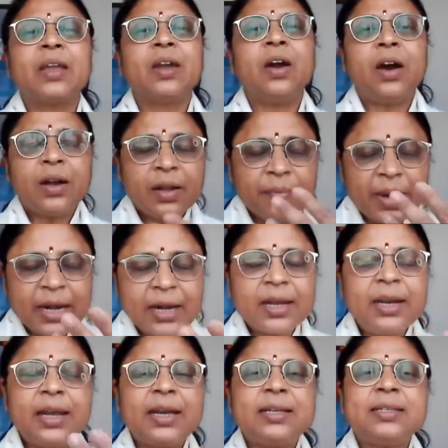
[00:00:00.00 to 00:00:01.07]

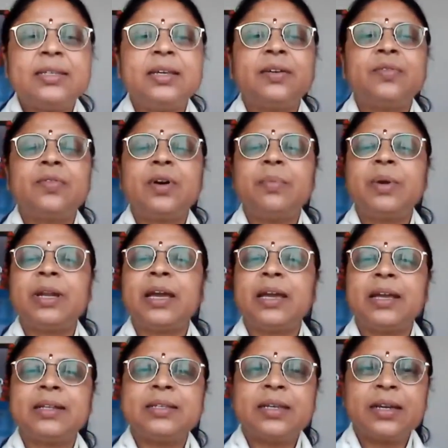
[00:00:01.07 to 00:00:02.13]
Automatically I see a form and I
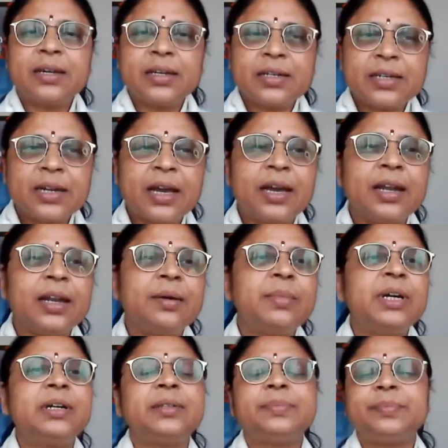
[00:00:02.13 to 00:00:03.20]
can say Krishnaya
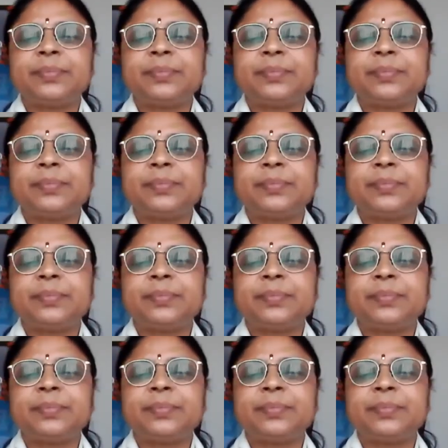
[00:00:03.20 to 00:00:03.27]
Namaha.